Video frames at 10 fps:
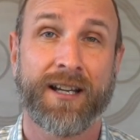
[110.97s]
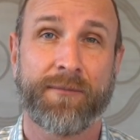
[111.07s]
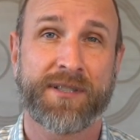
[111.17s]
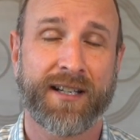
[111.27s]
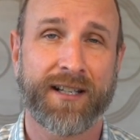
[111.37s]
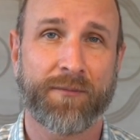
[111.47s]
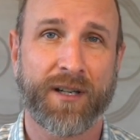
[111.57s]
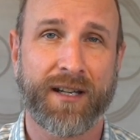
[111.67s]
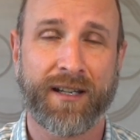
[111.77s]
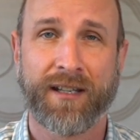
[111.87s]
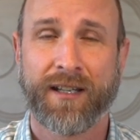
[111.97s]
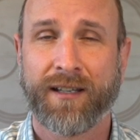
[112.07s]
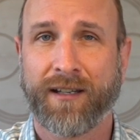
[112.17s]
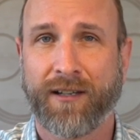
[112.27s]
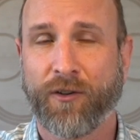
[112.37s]
I'm setting my,
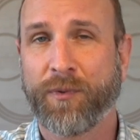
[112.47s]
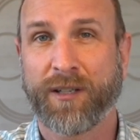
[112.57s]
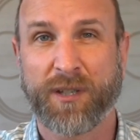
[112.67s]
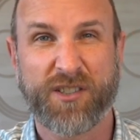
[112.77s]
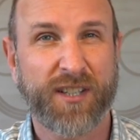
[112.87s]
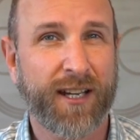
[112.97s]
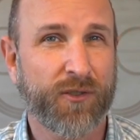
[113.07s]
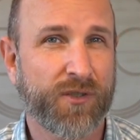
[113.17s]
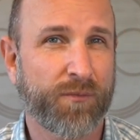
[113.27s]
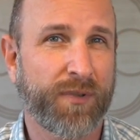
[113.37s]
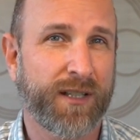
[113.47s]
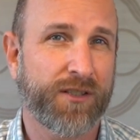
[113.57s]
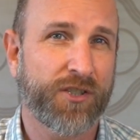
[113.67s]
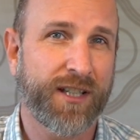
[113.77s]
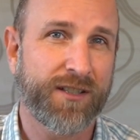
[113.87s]
uh, opening my shadows a
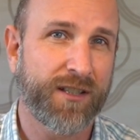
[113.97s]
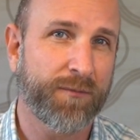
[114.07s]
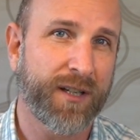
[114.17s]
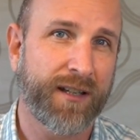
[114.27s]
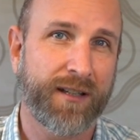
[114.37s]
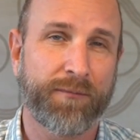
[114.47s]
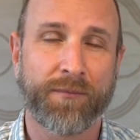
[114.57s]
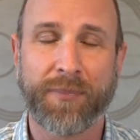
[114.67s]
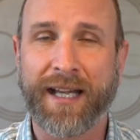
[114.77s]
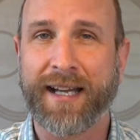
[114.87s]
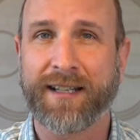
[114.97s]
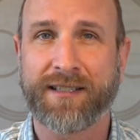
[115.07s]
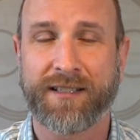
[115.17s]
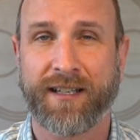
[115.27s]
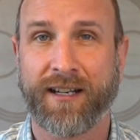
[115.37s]
bit, changing my blacks,